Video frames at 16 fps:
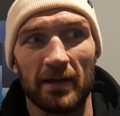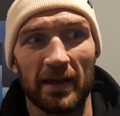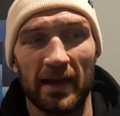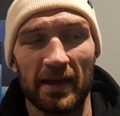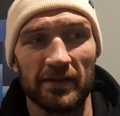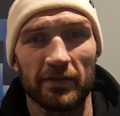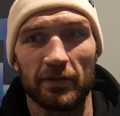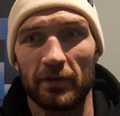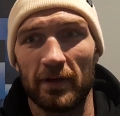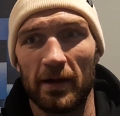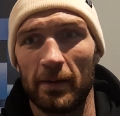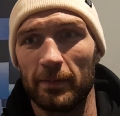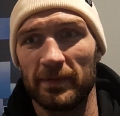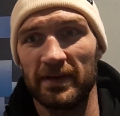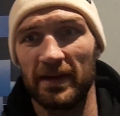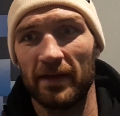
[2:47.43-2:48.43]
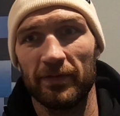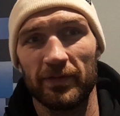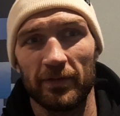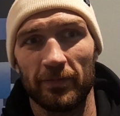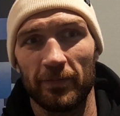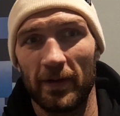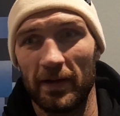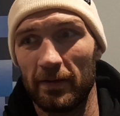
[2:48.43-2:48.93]
Instagram gifts
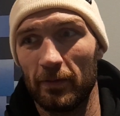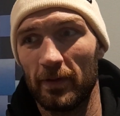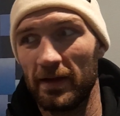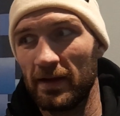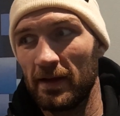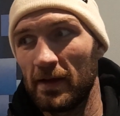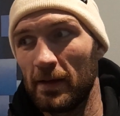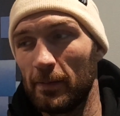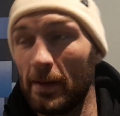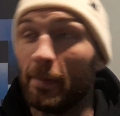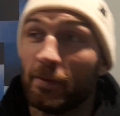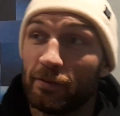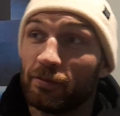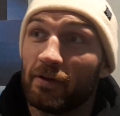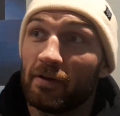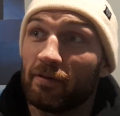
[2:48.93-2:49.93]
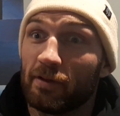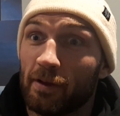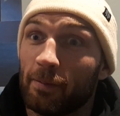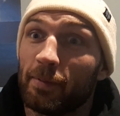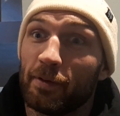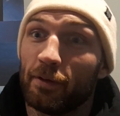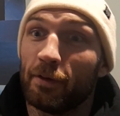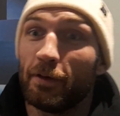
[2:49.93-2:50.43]
of like people shrivel up
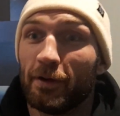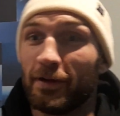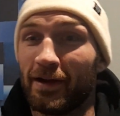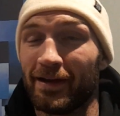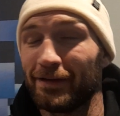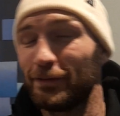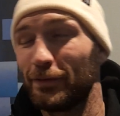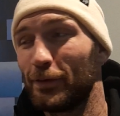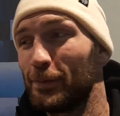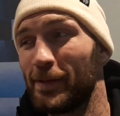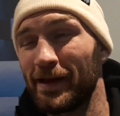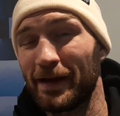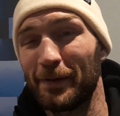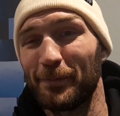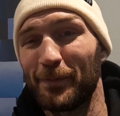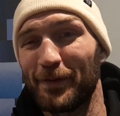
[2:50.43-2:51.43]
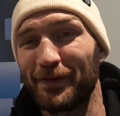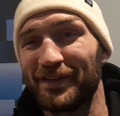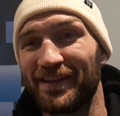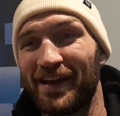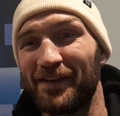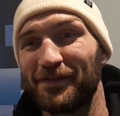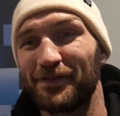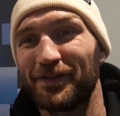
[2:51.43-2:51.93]
and on, like you making
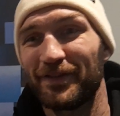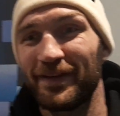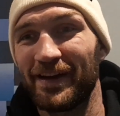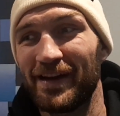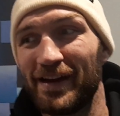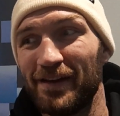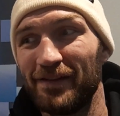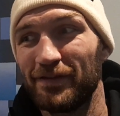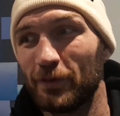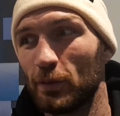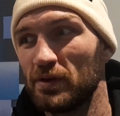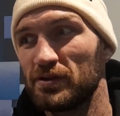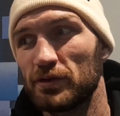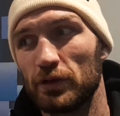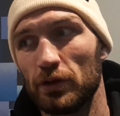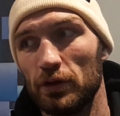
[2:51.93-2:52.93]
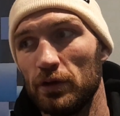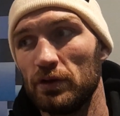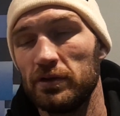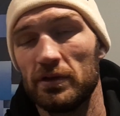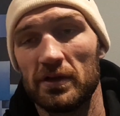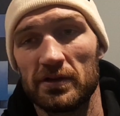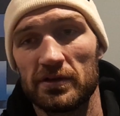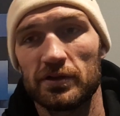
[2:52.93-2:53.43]
175. So it's good.
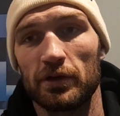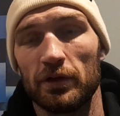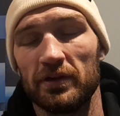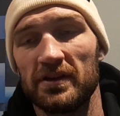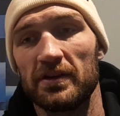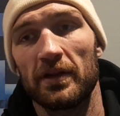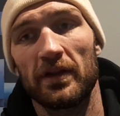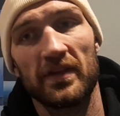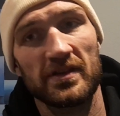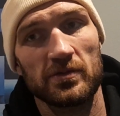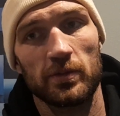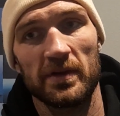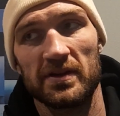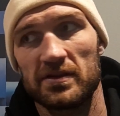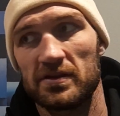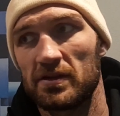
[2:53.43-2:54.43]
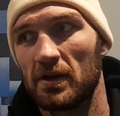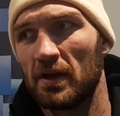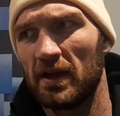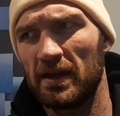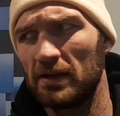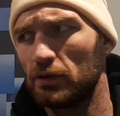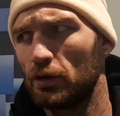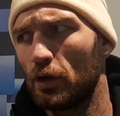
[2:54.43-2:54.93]
And now this weight's
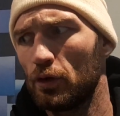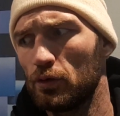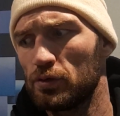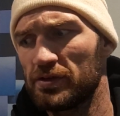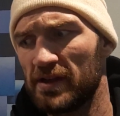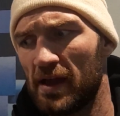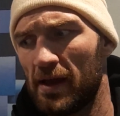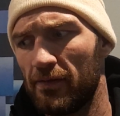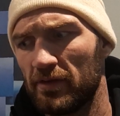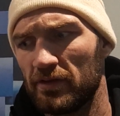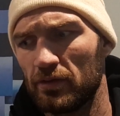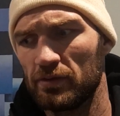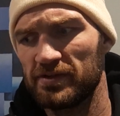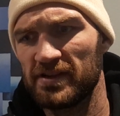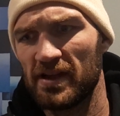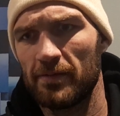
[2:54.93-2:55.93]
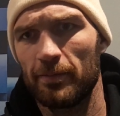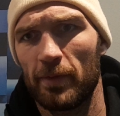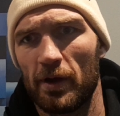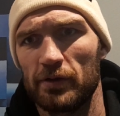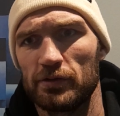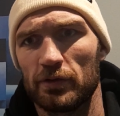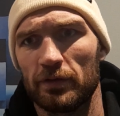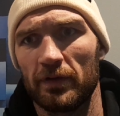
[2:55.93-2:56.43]
207, so it's 7
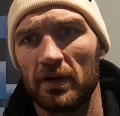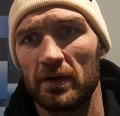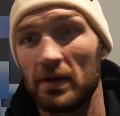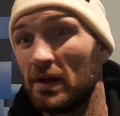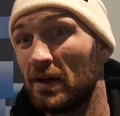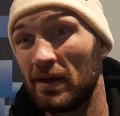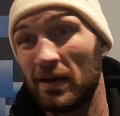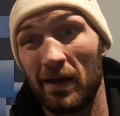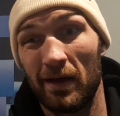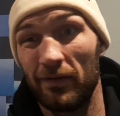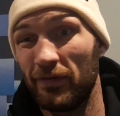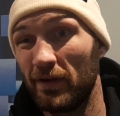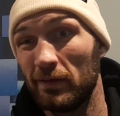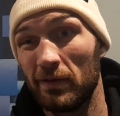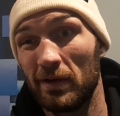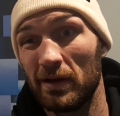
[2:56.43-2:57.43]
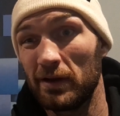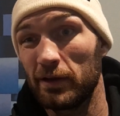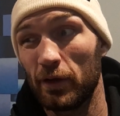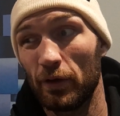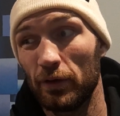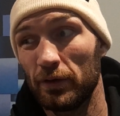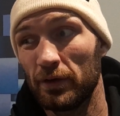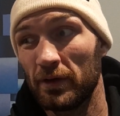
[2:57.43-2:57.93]
pounds over. I feel really
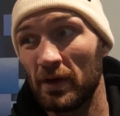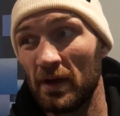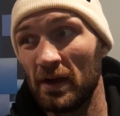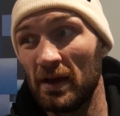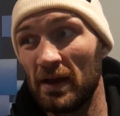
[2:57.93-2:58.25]
good.